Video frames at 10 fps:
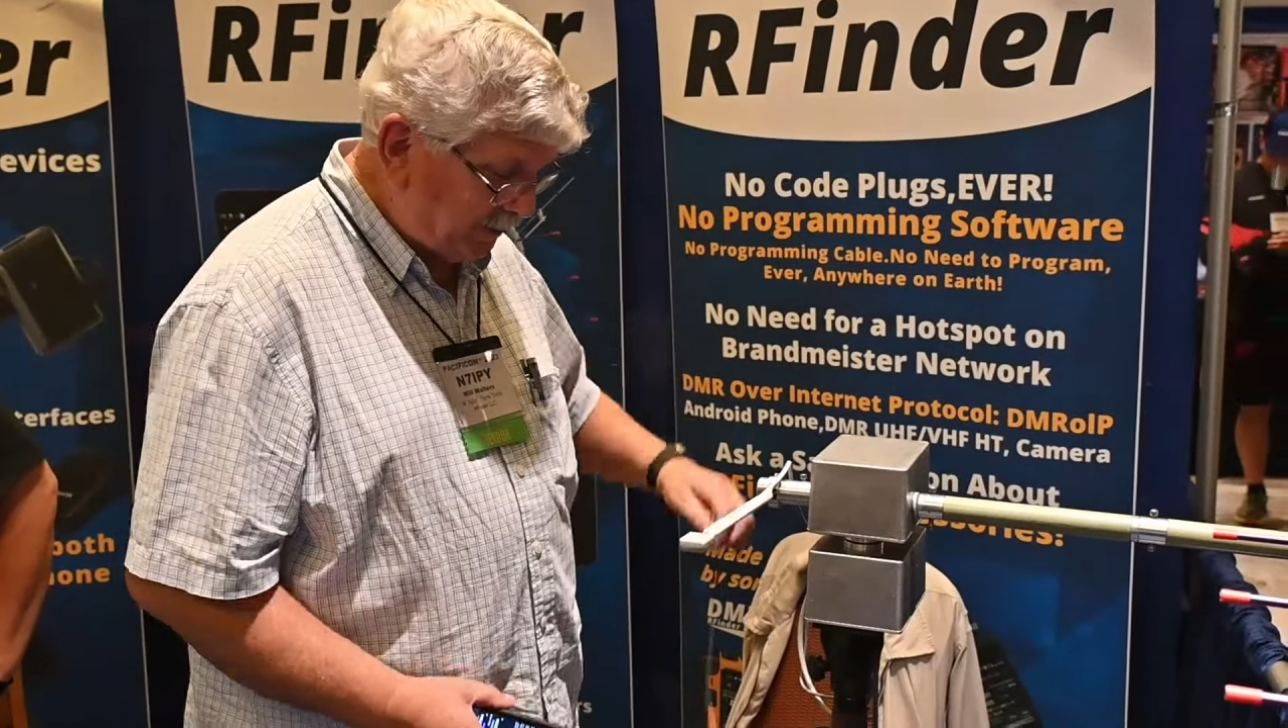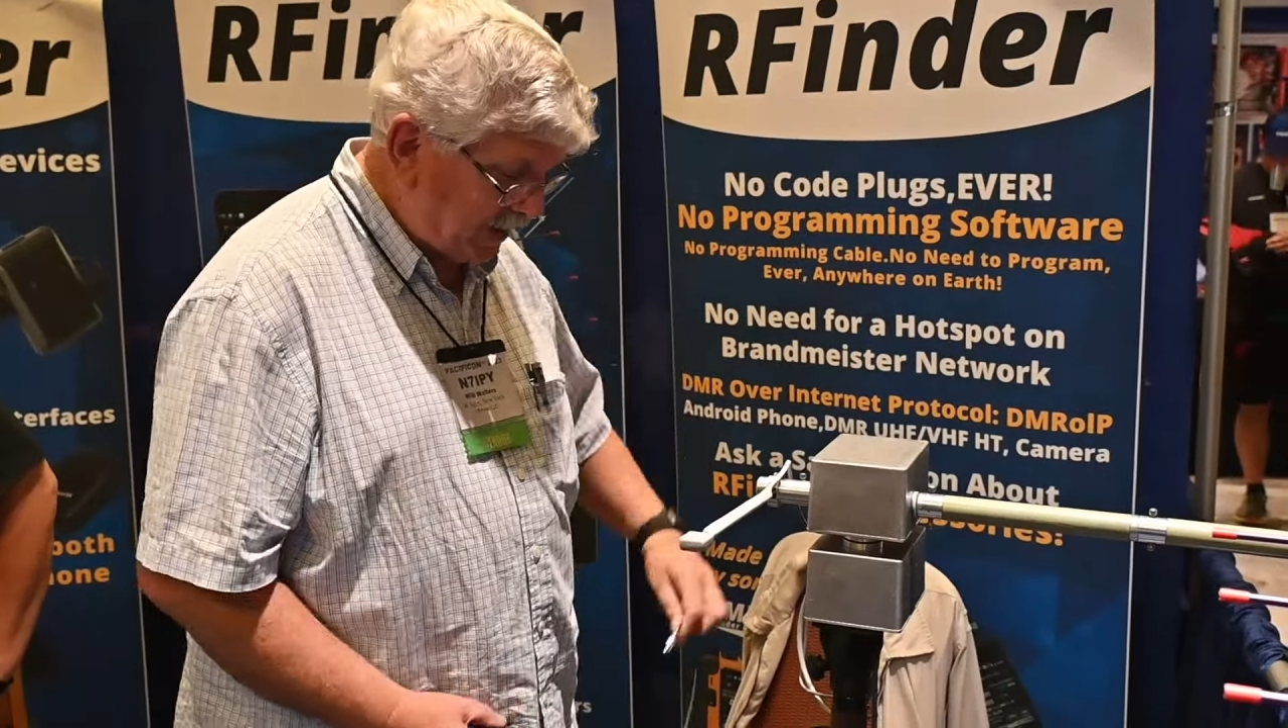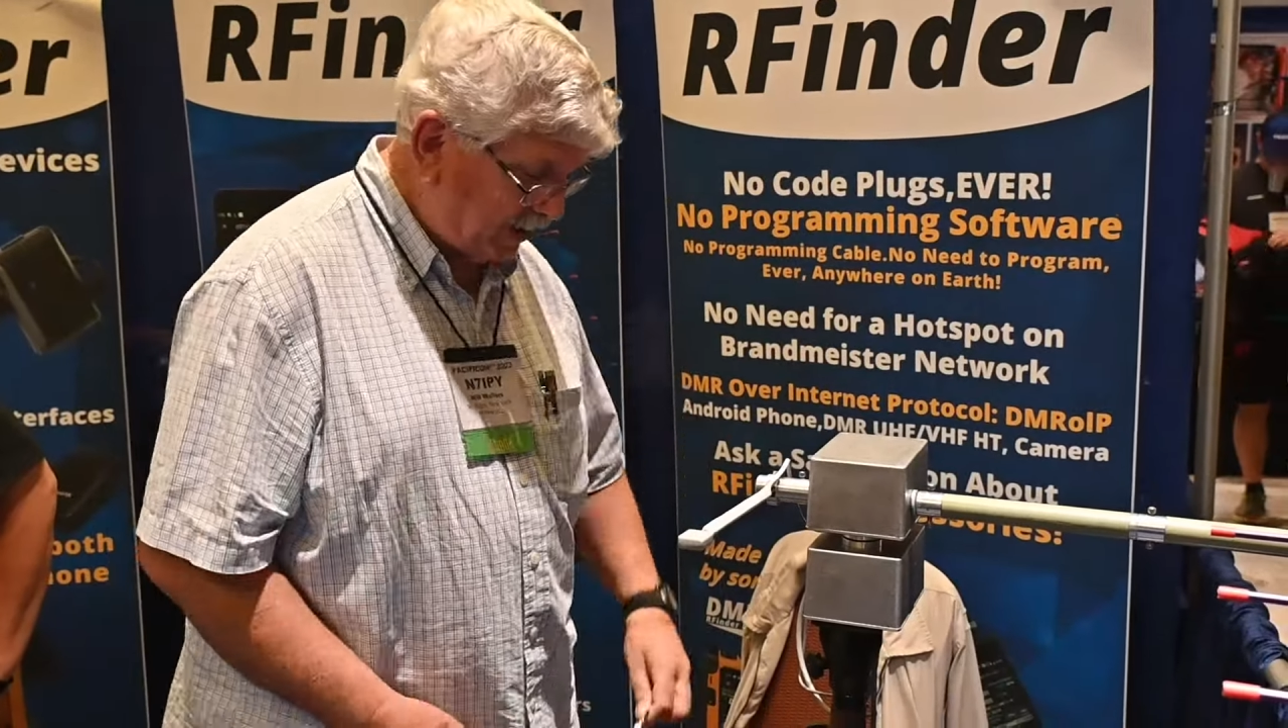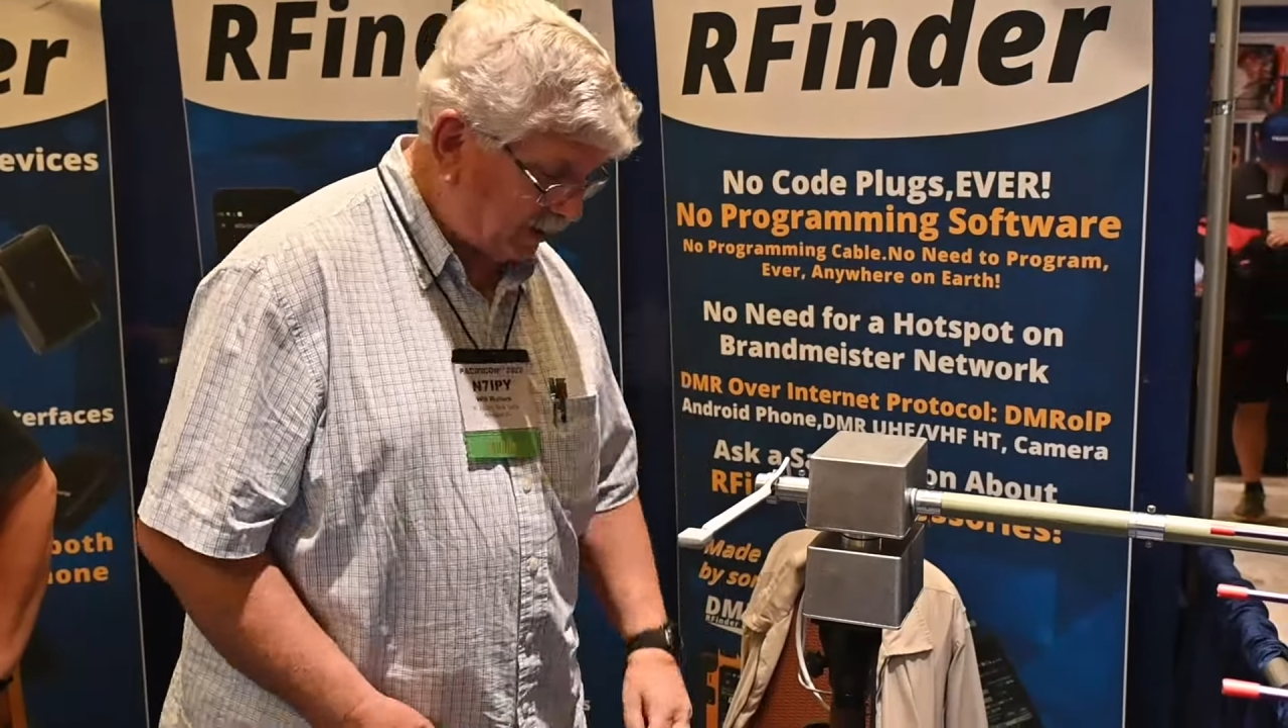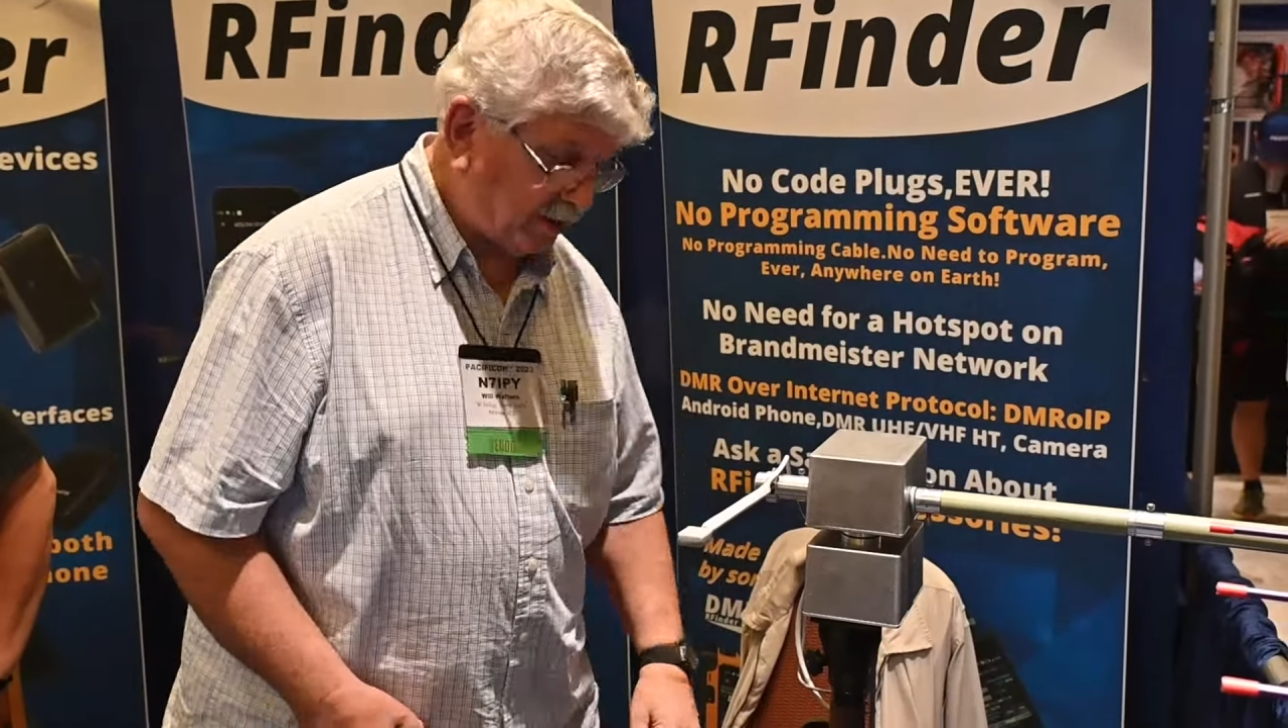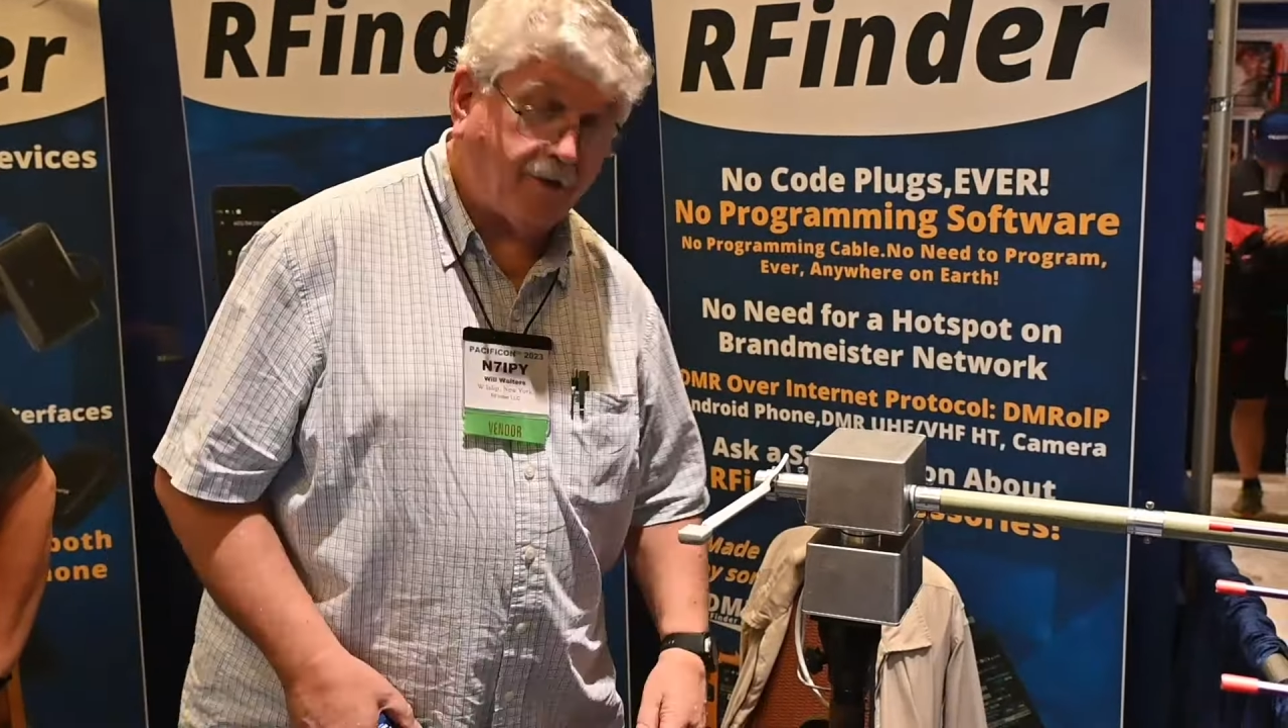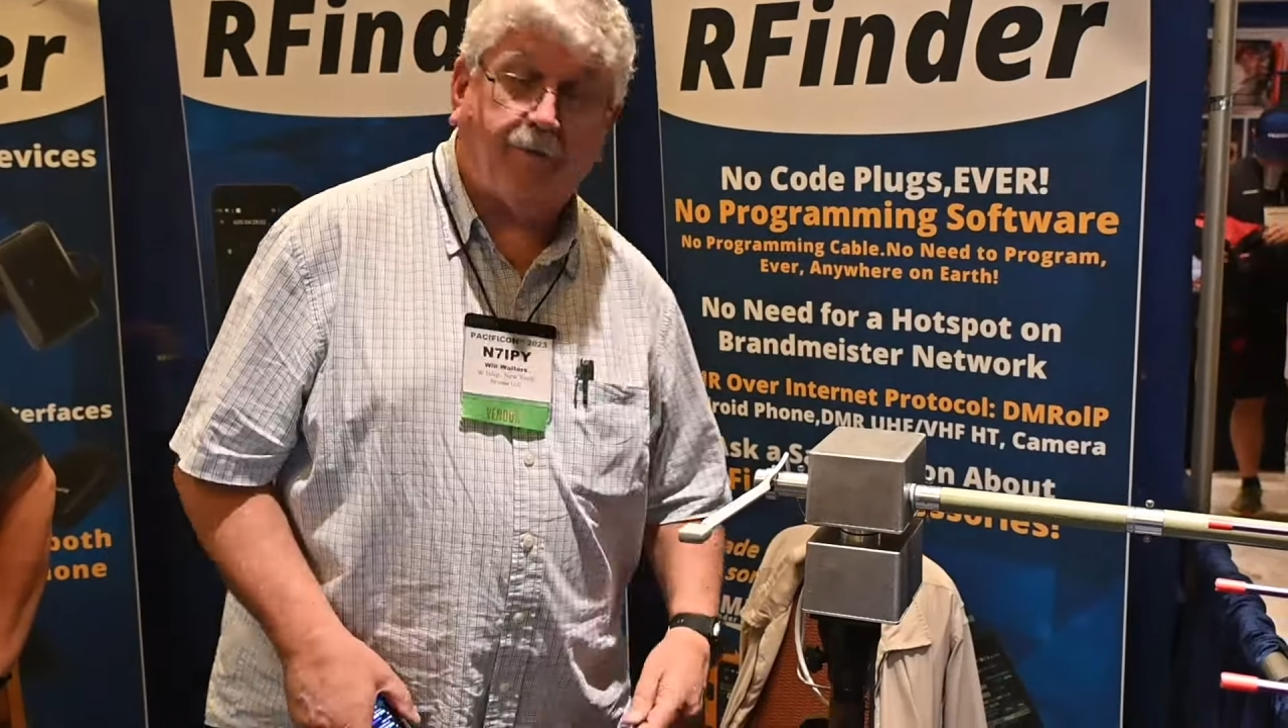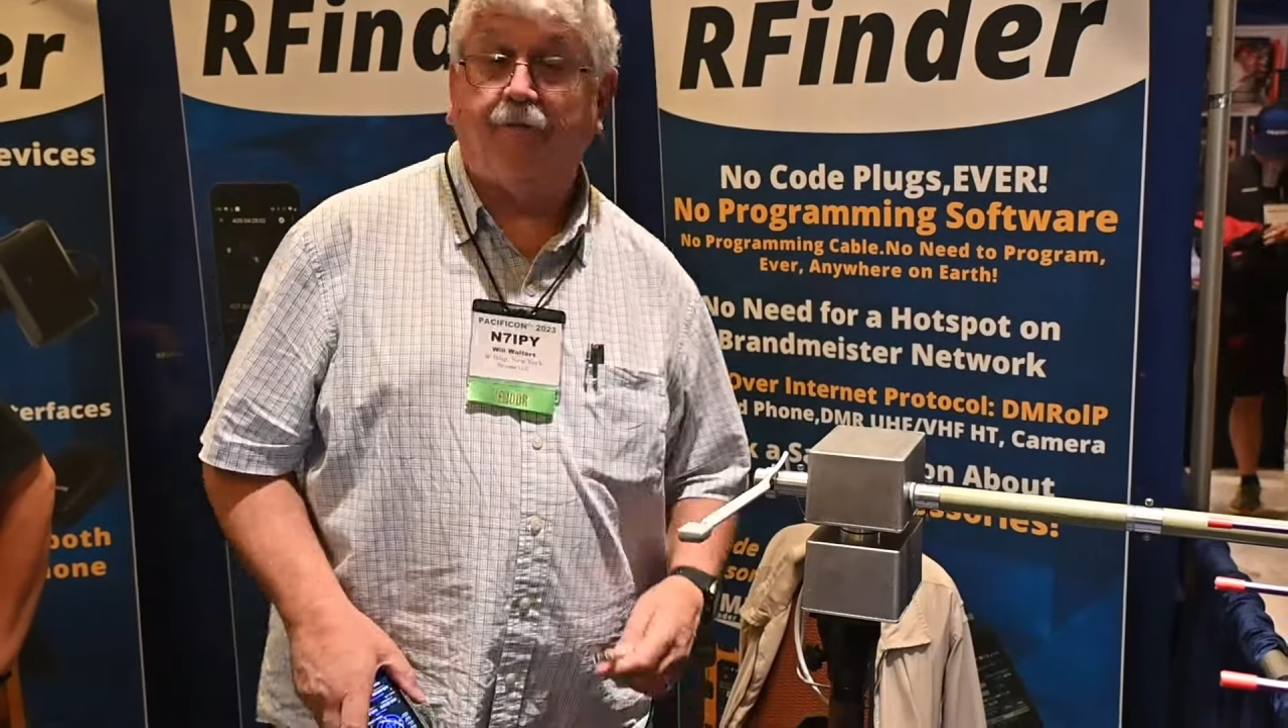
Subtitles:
day on a